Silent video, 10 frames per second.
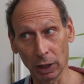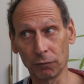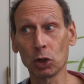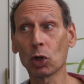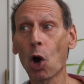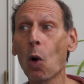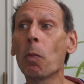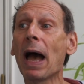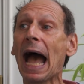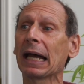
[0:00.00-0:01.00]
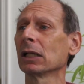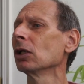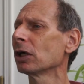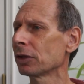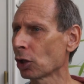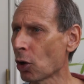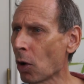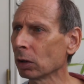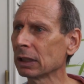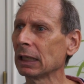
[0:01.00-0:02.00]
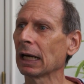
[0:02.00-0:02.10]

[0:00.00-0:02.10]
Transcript: If you go back and look at the Golden